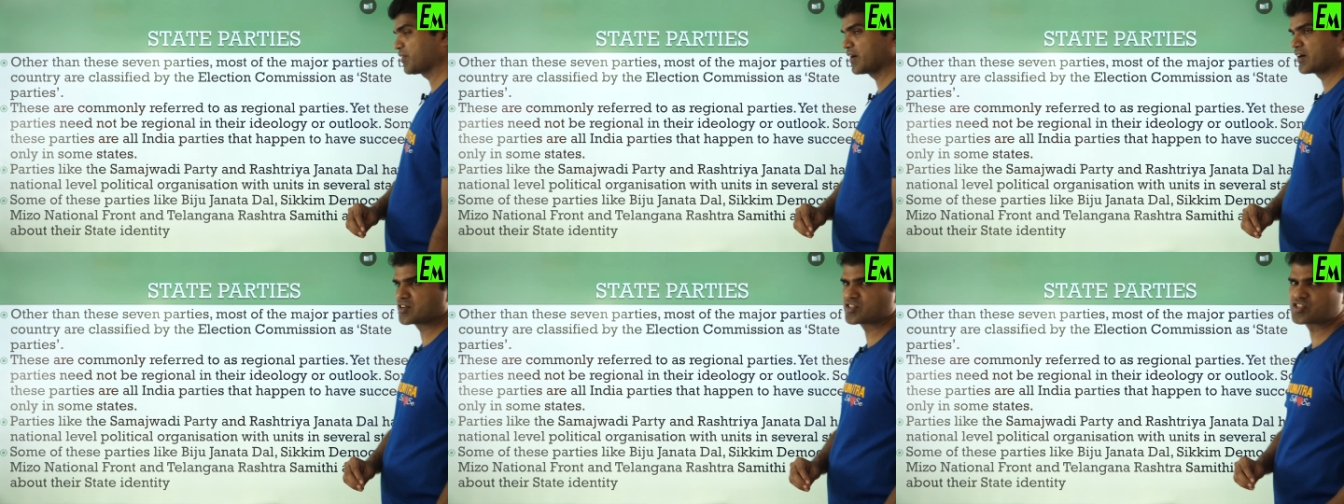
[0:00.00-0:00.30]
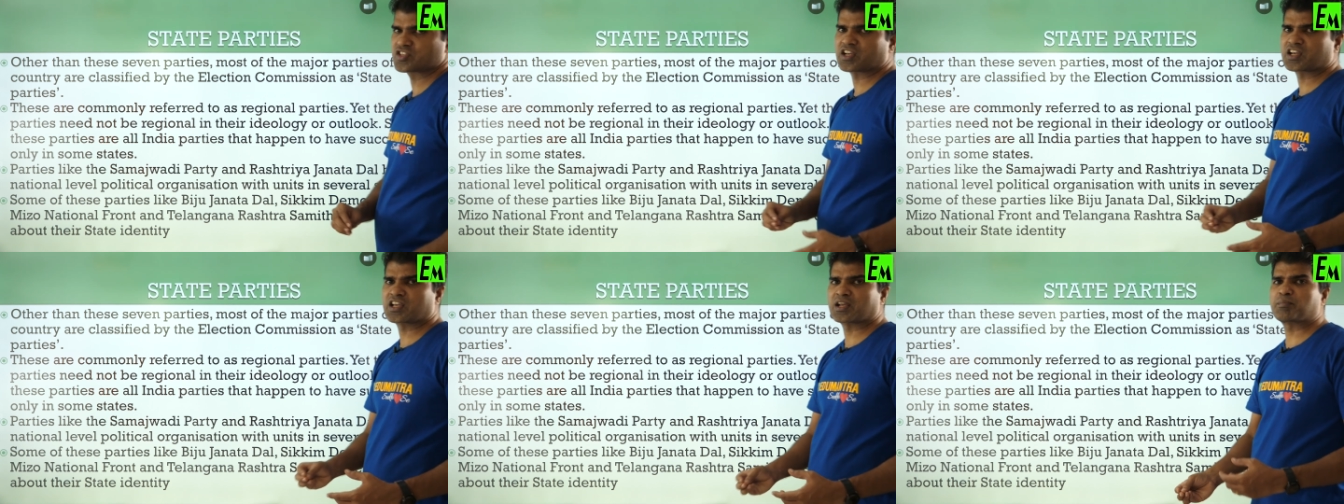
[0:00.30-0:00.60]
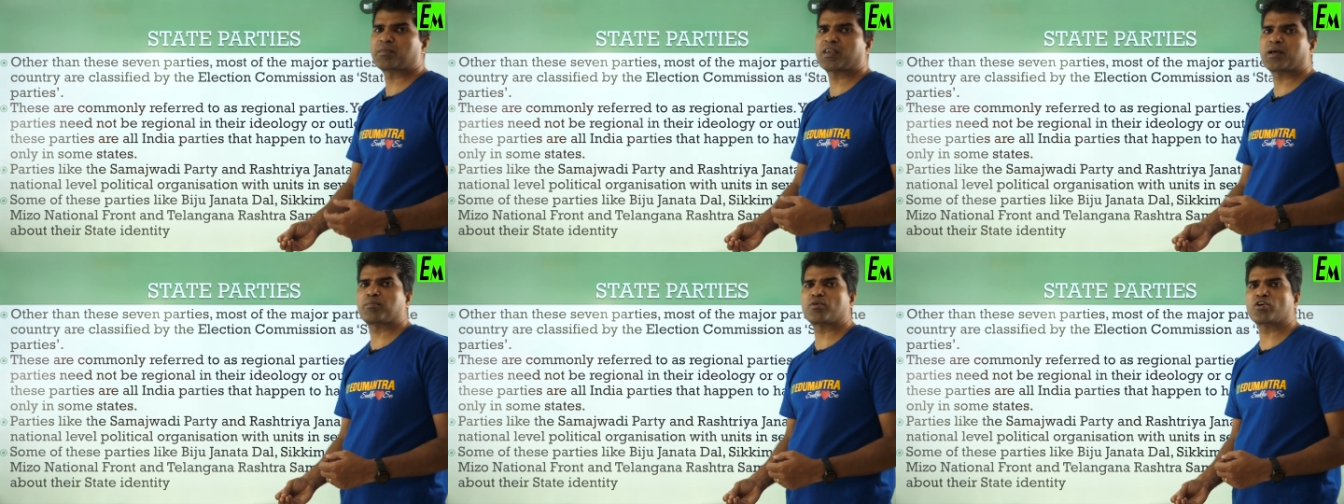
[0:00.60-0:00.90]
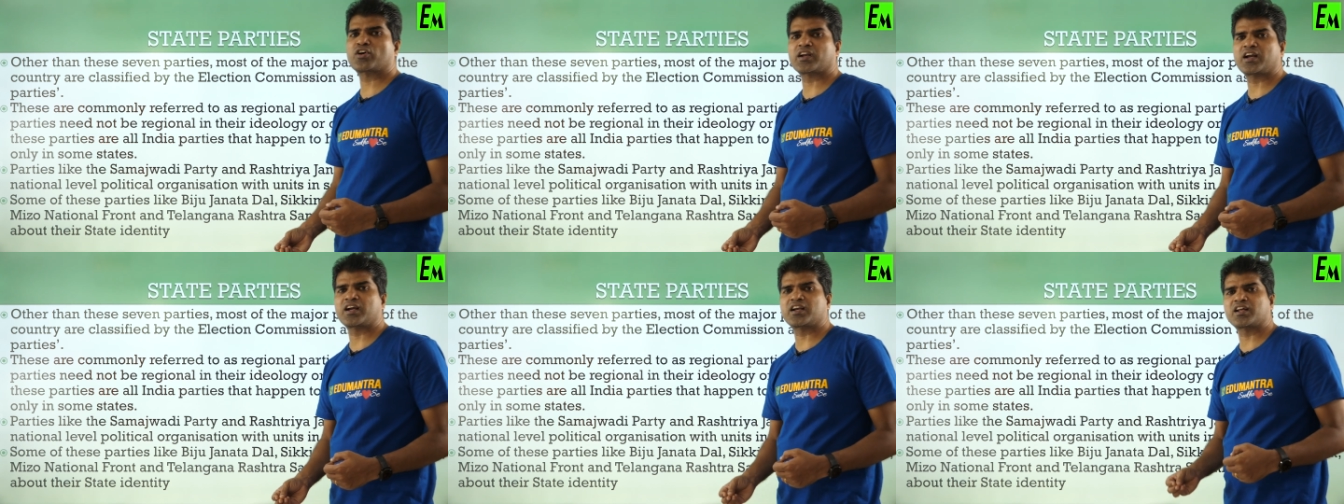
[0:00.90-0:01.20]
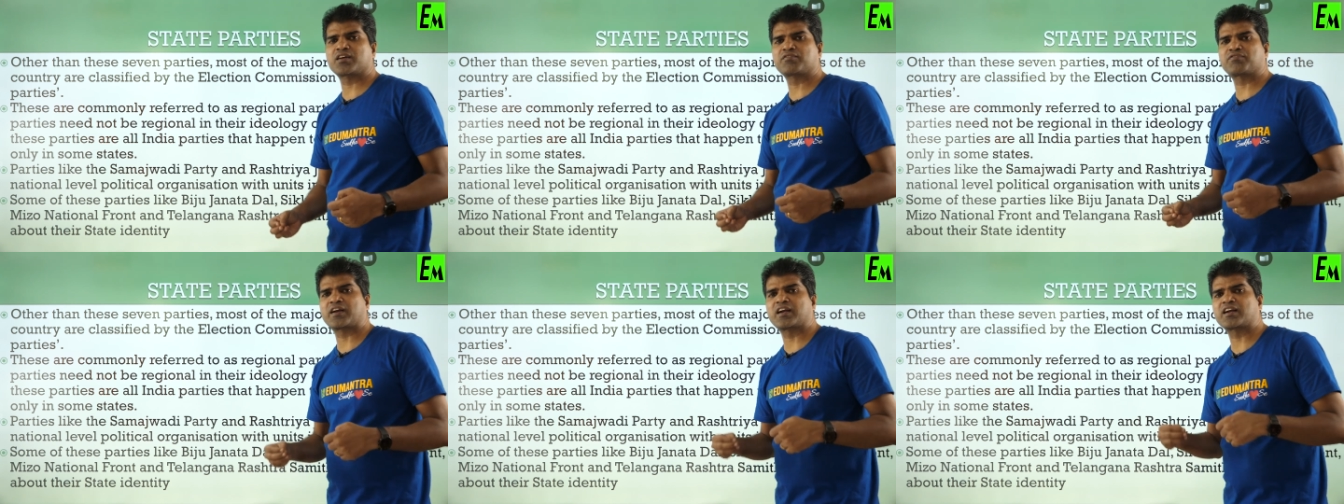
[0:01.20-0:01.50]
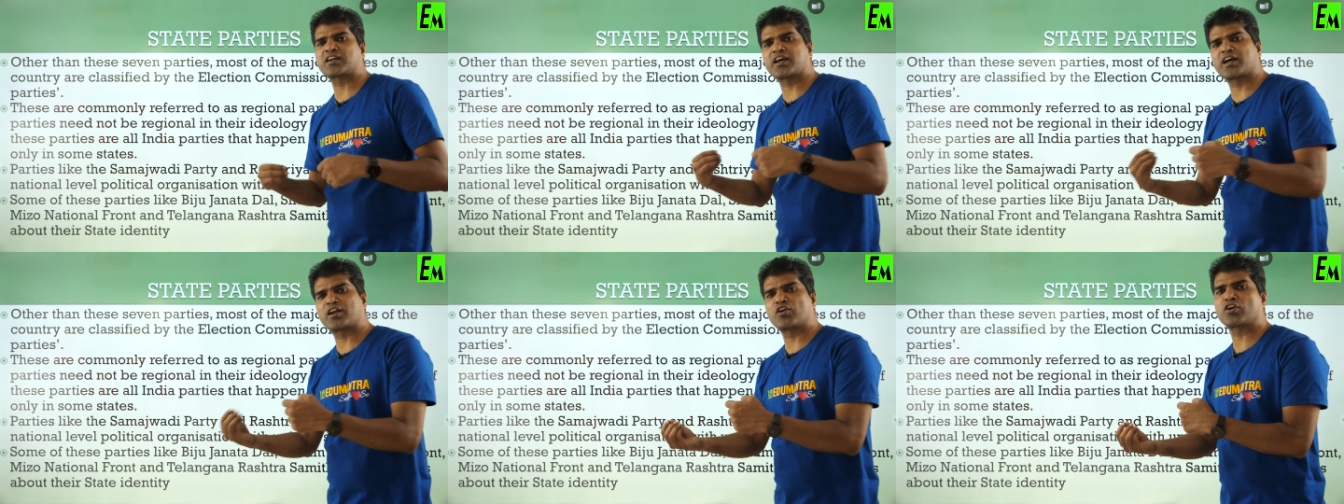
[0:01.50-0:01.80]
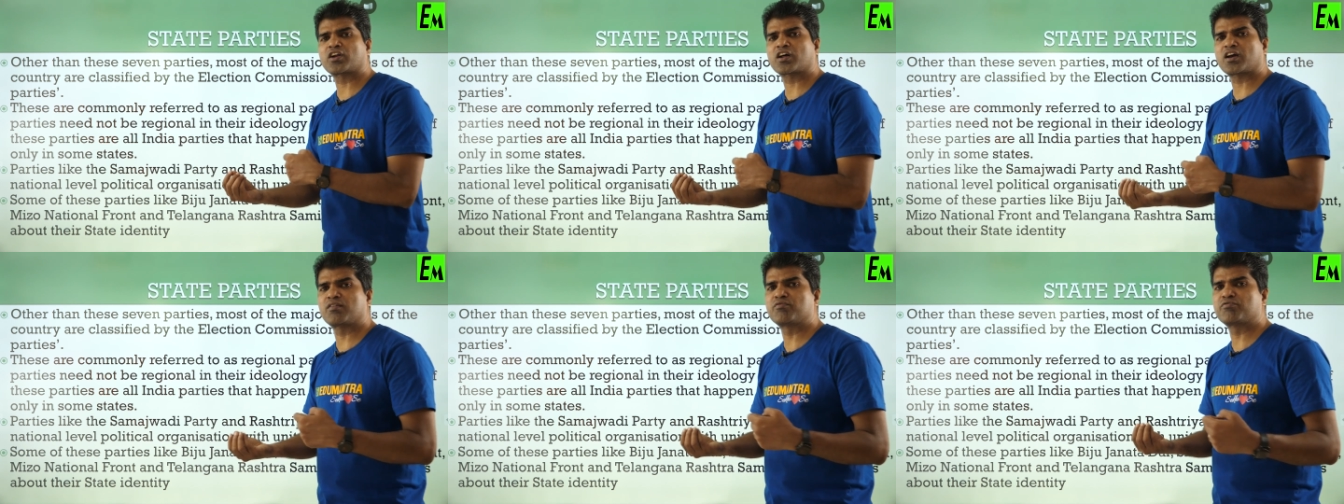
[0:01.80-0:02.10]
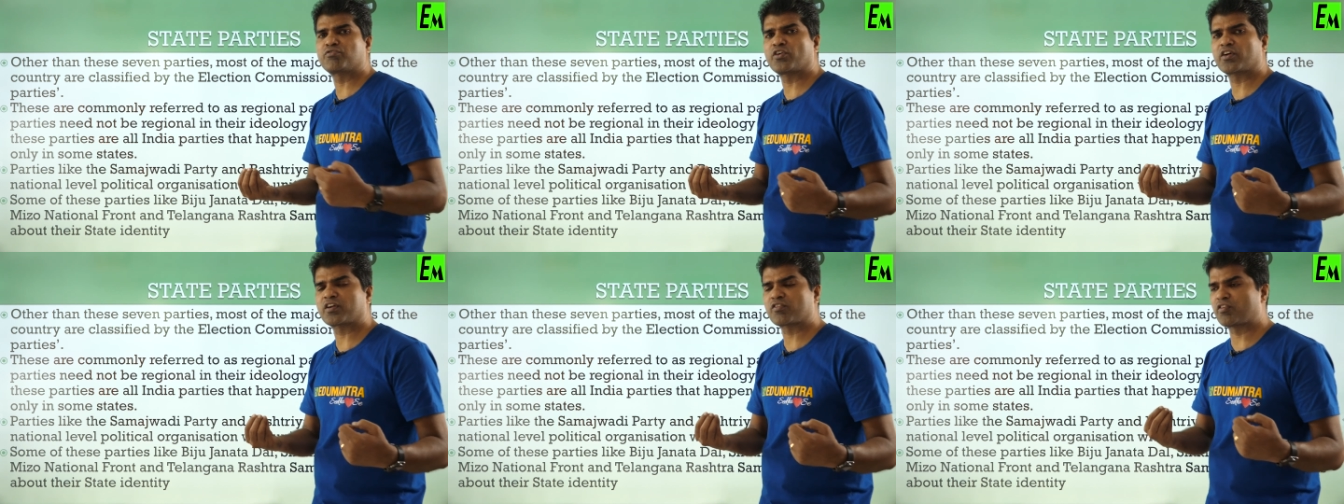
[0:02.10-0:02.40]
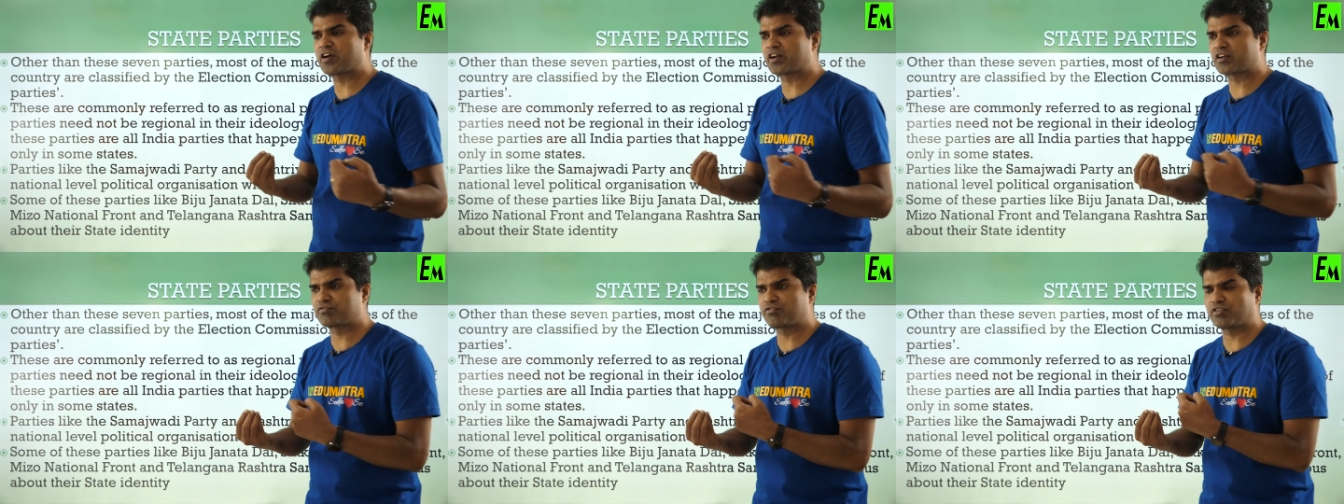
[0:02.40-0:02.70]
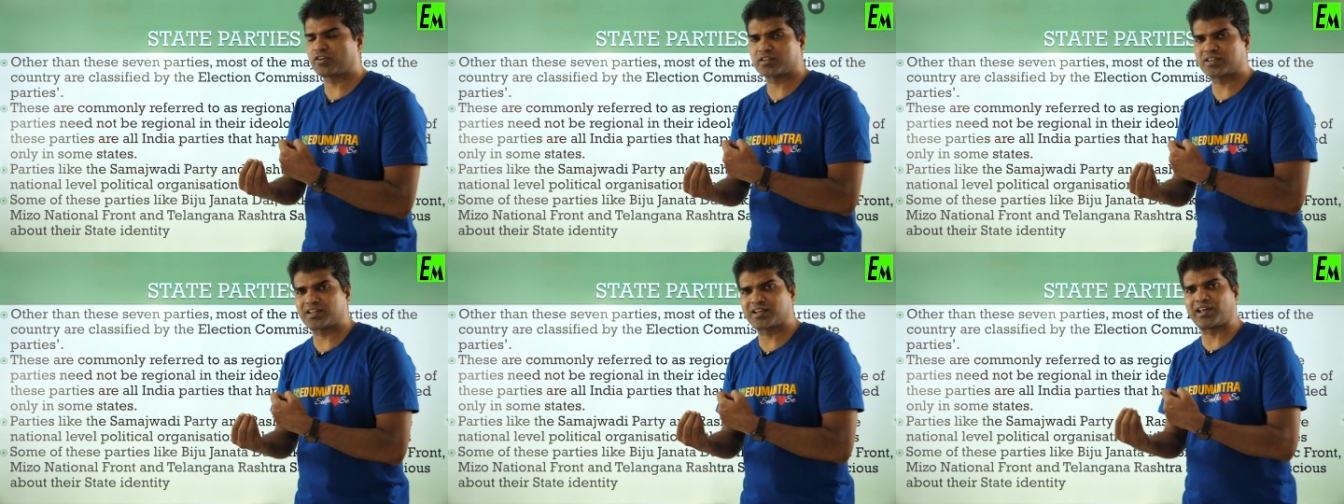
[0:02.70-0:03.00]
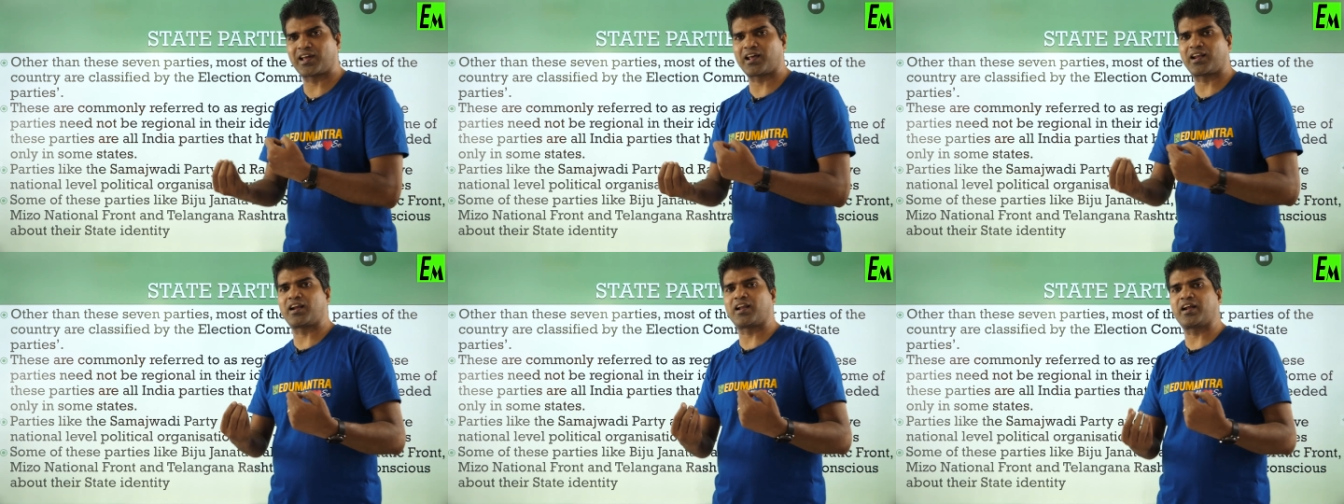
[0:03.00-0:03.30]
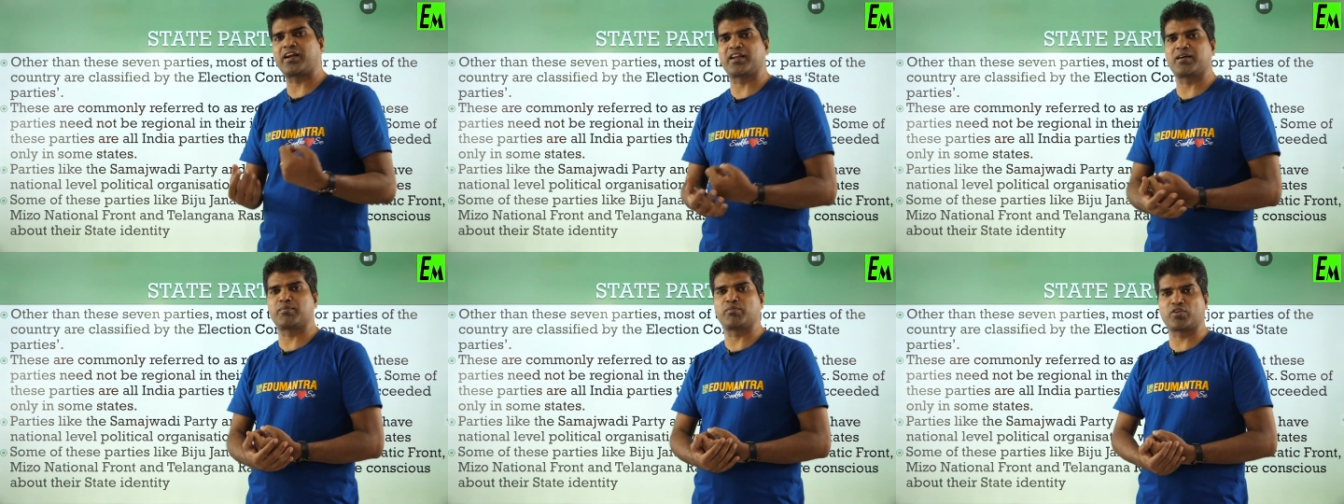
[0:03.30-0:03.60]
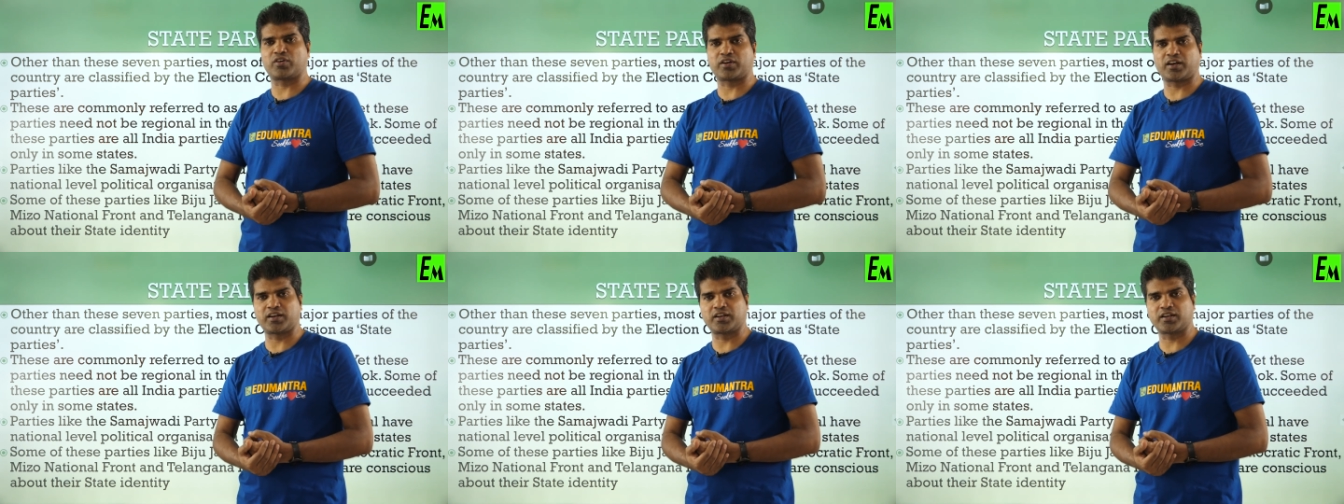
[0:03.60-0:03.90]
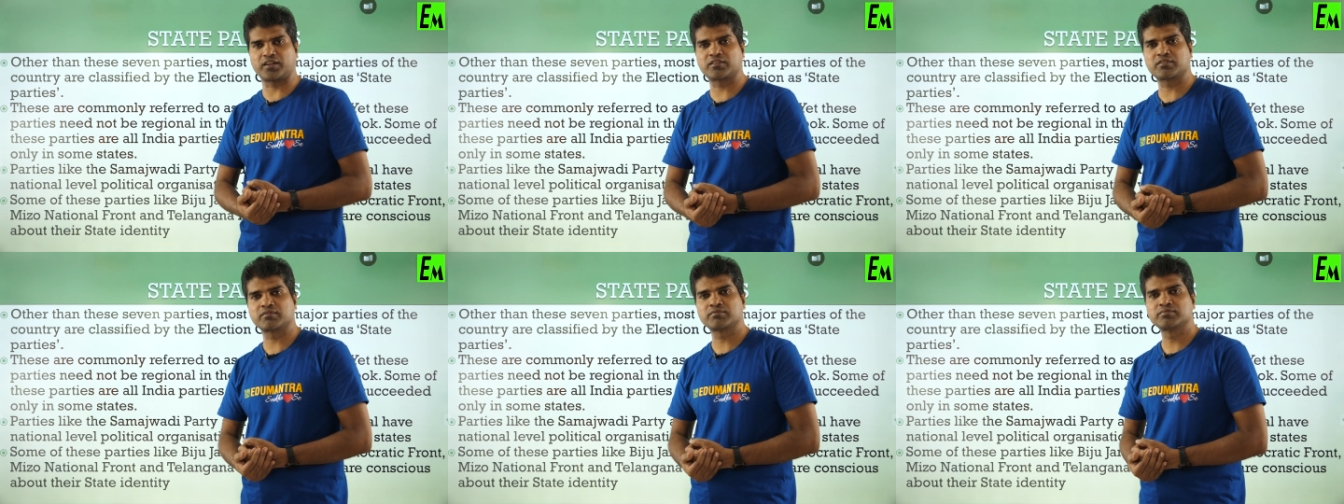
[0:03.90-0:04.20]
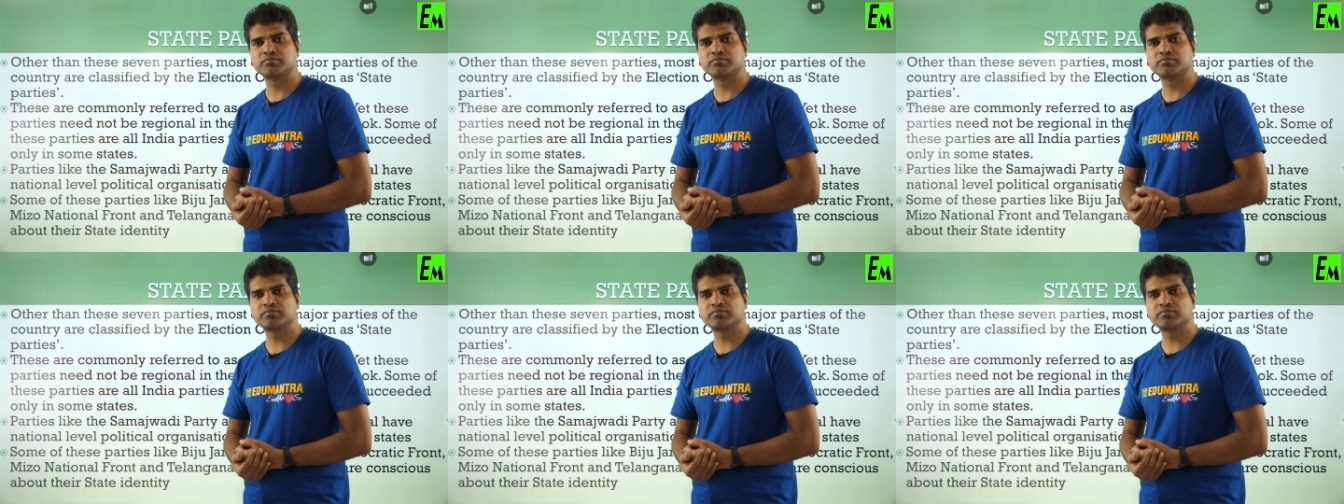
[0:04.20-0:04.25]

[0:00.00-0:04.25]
Front. Sikkim Democratic Front cannot come for work for the Kerala Democratic.